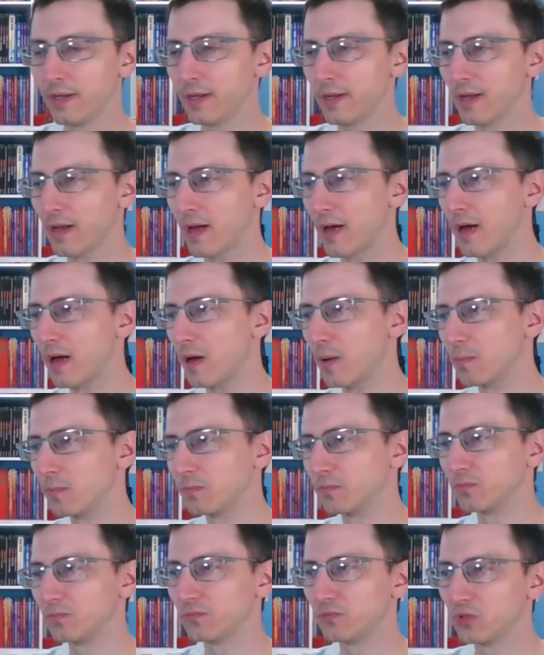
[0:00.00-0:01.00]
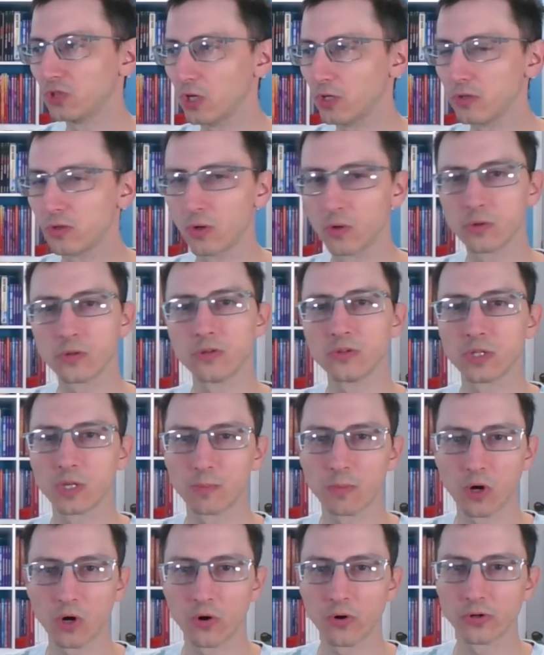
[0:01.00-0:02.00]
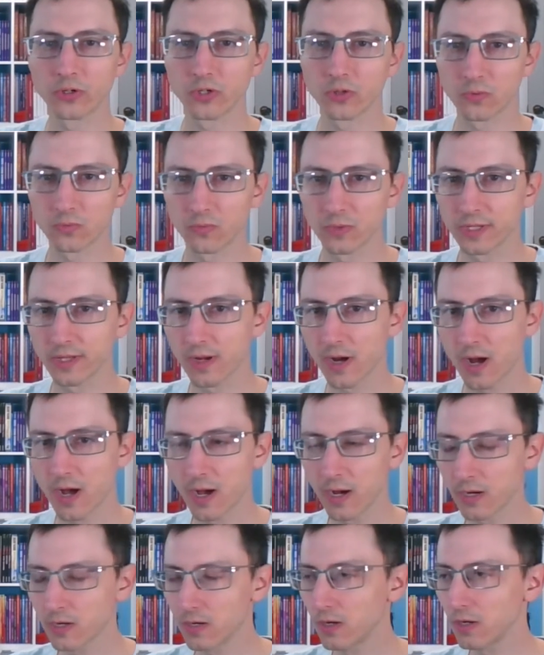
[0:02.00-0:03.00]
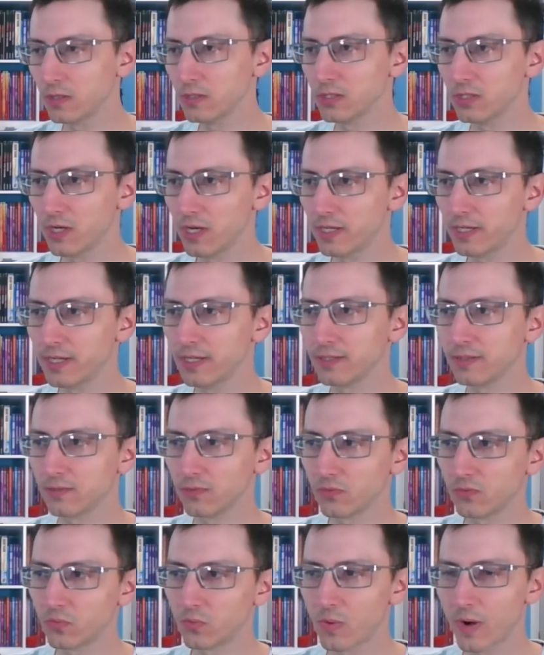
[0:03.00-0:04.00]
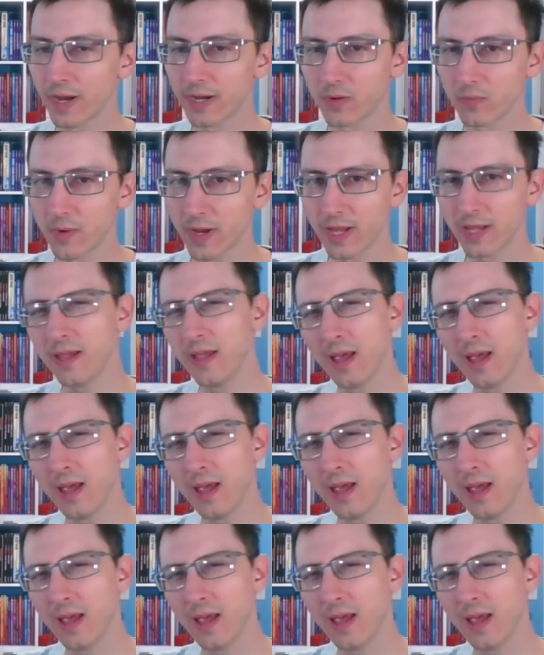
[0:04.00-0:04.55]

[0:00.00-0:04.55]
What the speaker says: so you don't use up all your really hot cards on it right away?